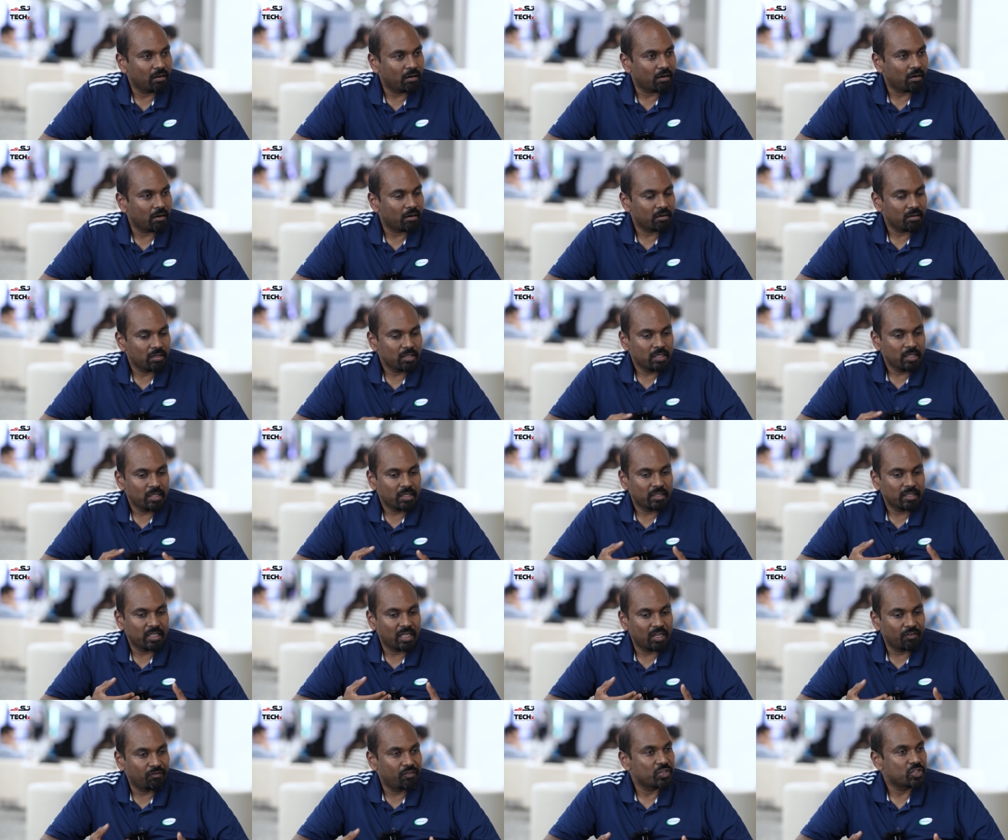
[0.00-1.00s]
or
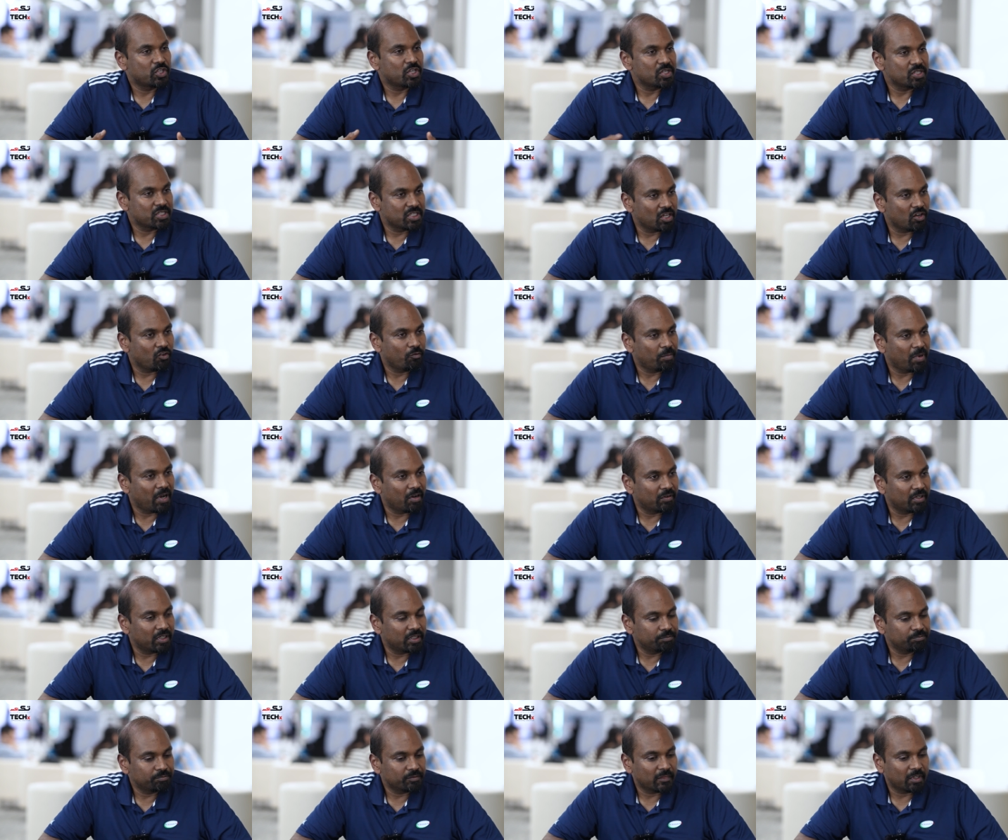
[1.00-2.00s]
the efficiency of
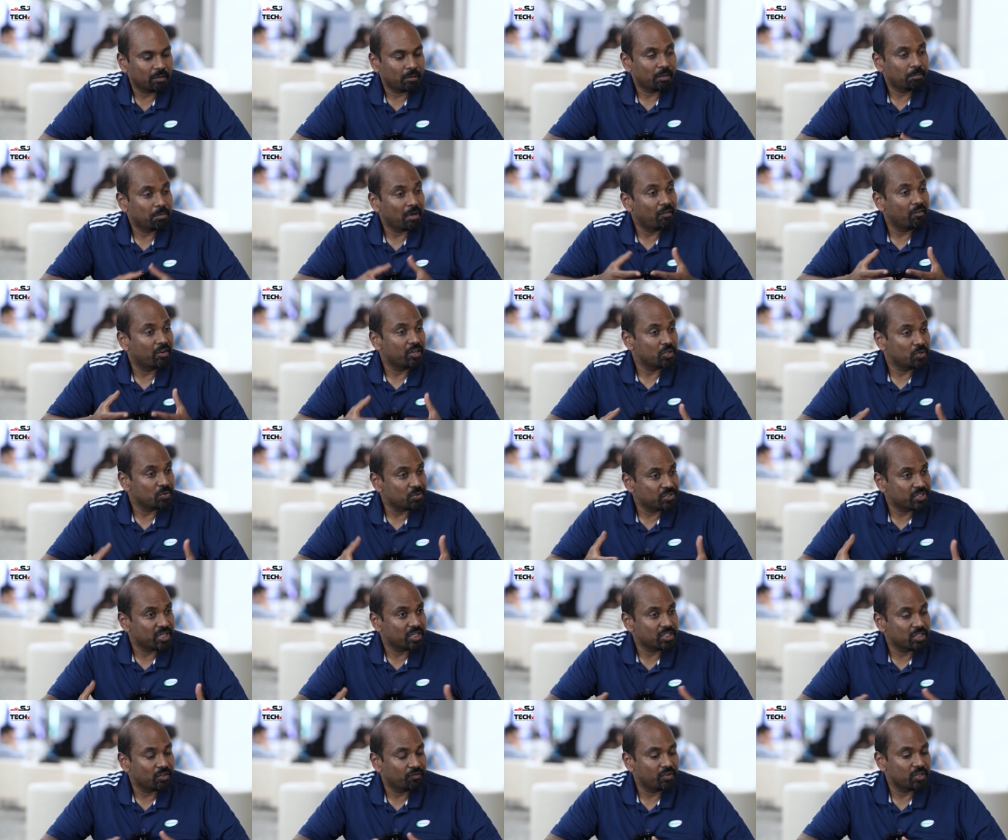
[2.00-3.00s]
power
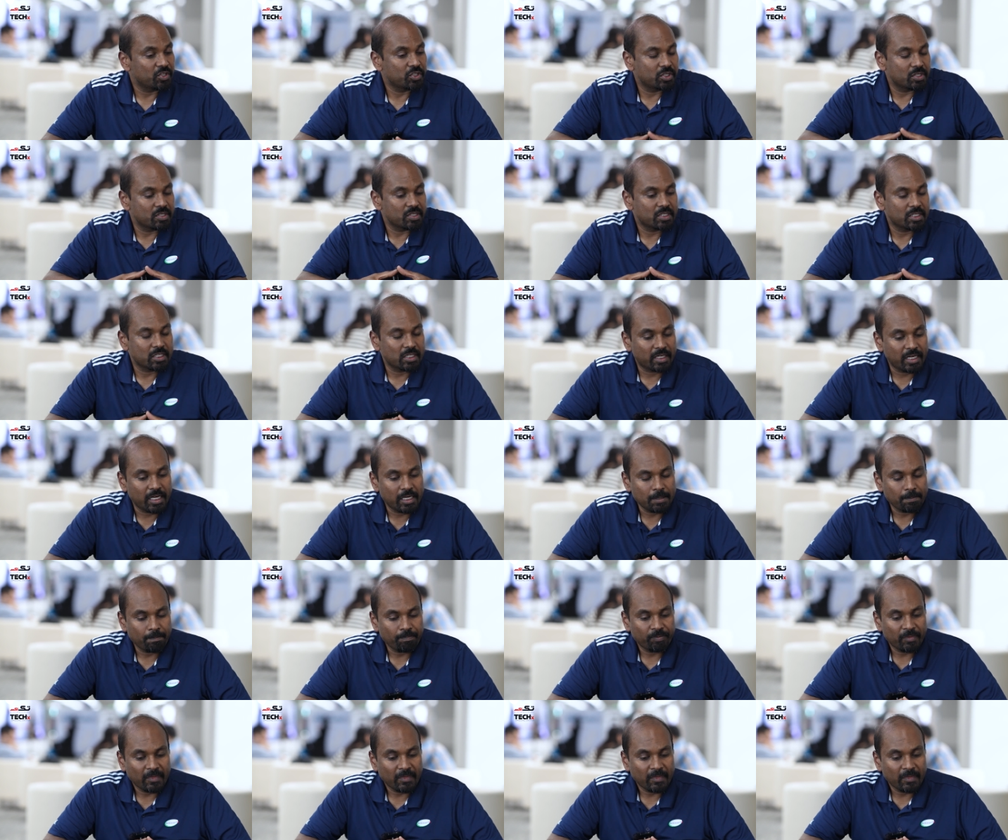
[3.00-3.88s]
usage efficiency, right?